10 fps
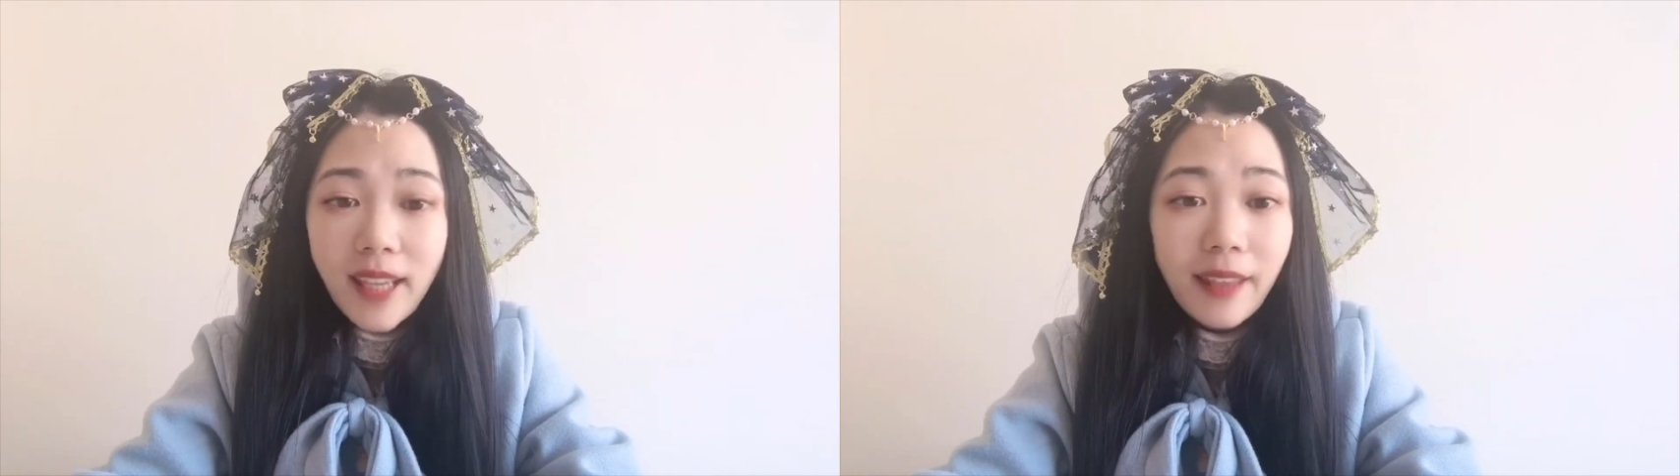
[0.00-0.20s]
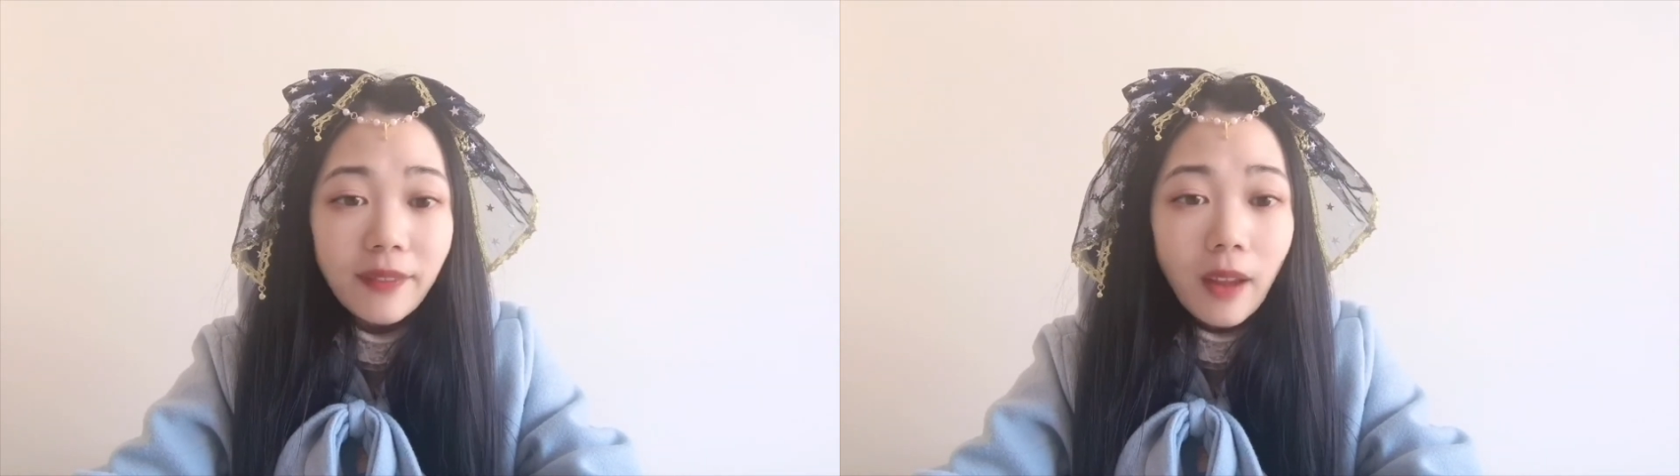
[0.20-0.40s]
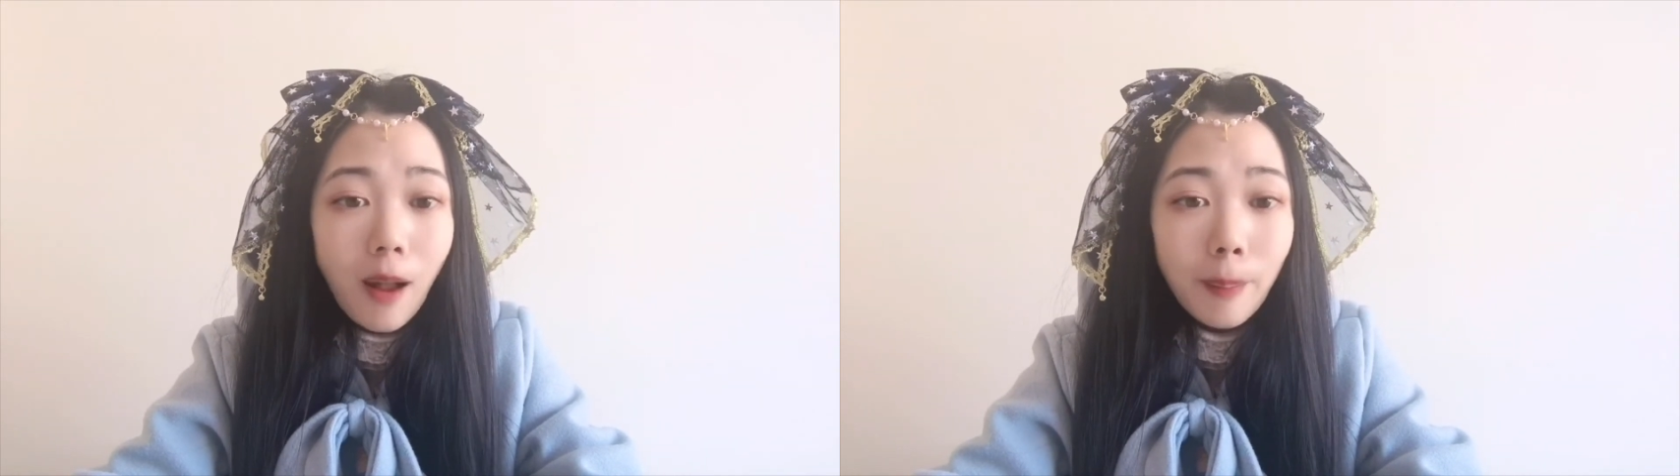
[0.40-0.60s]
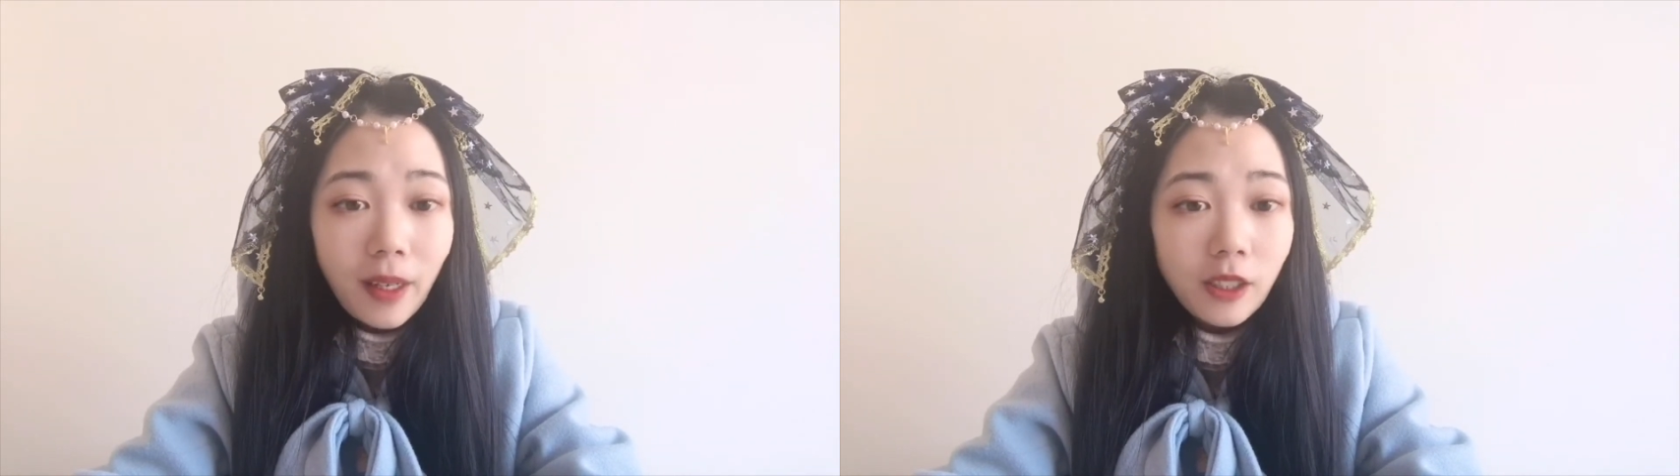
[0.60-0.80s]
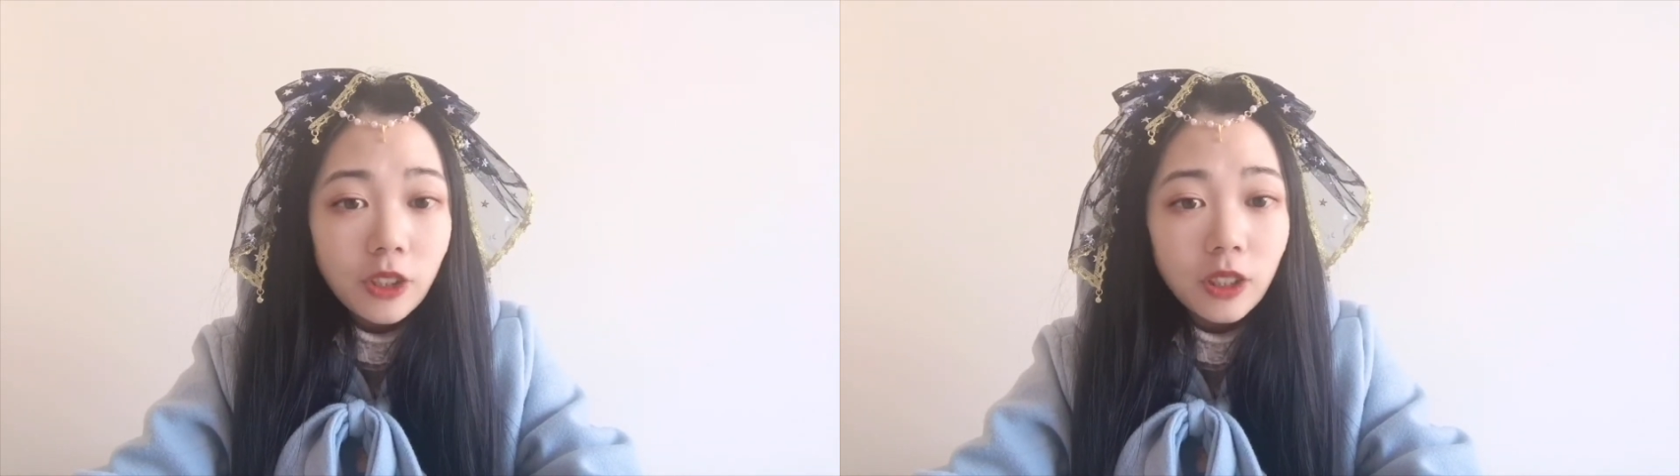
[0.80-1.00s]
10
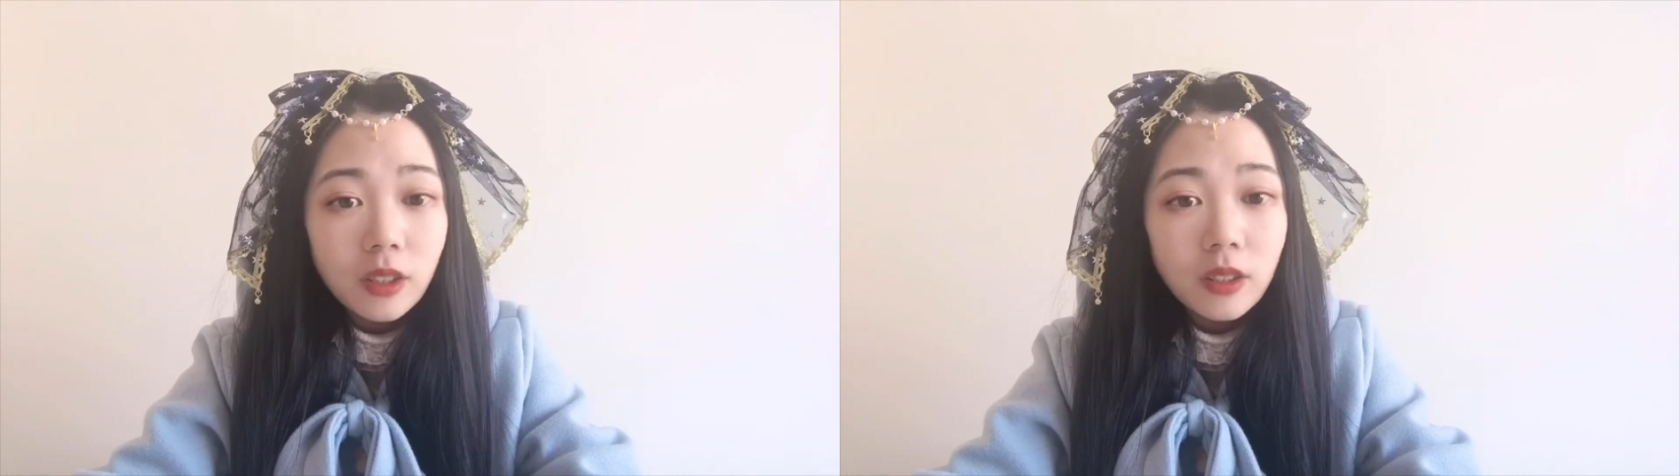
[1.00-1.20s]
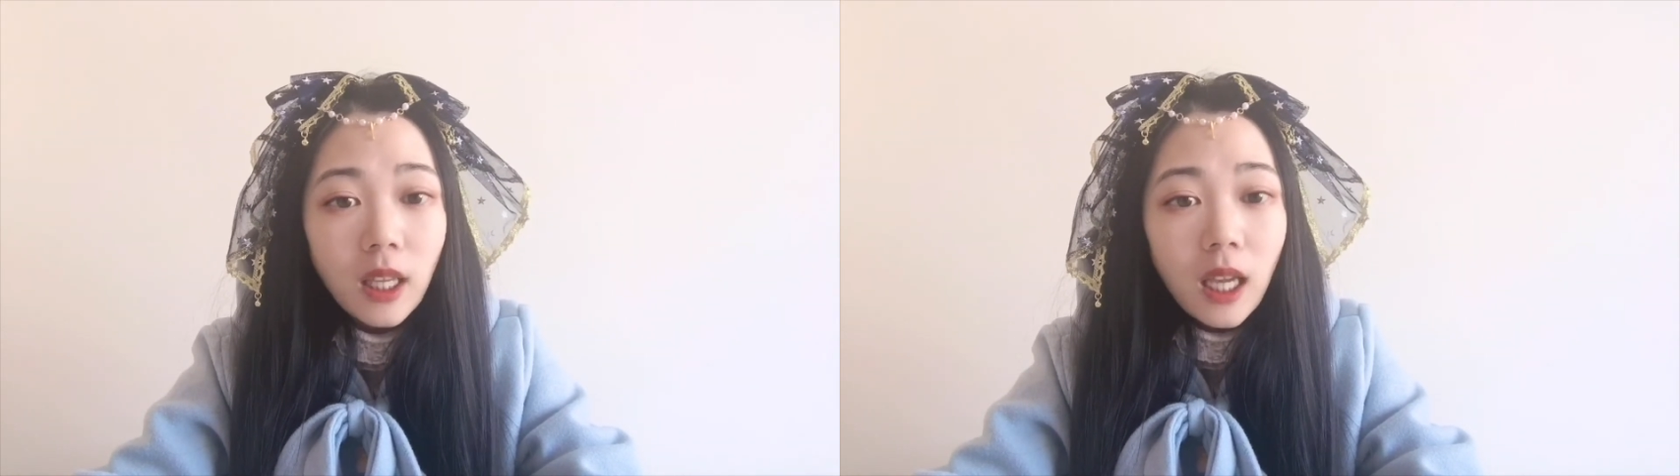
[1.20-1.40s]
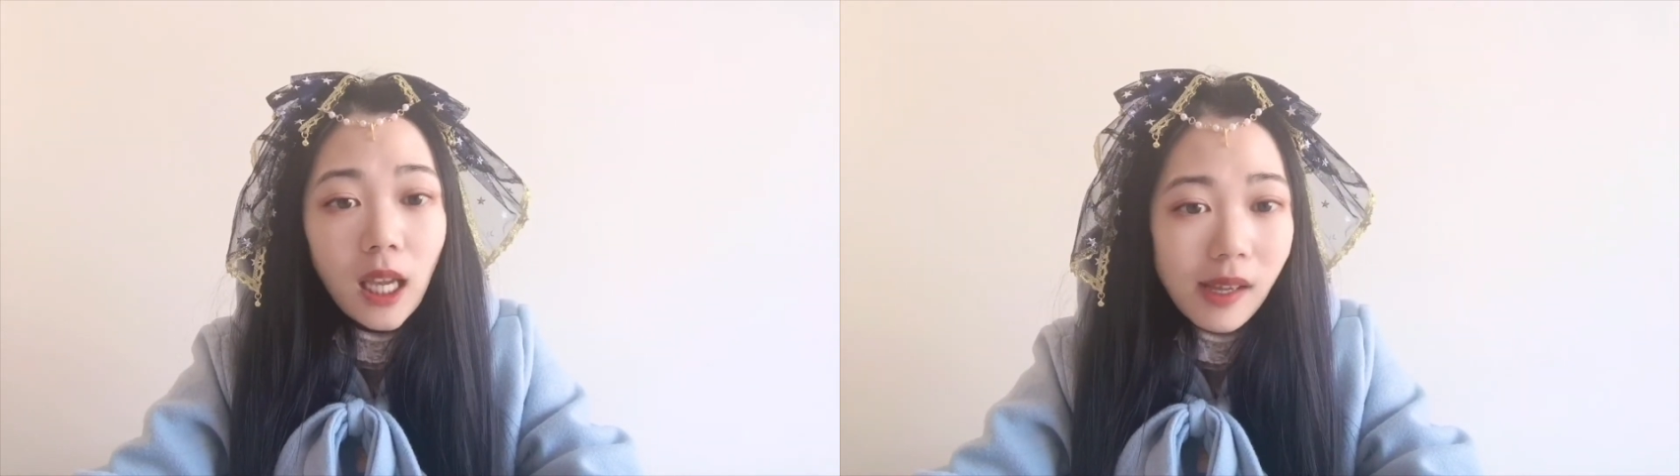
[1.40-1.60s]
combinations.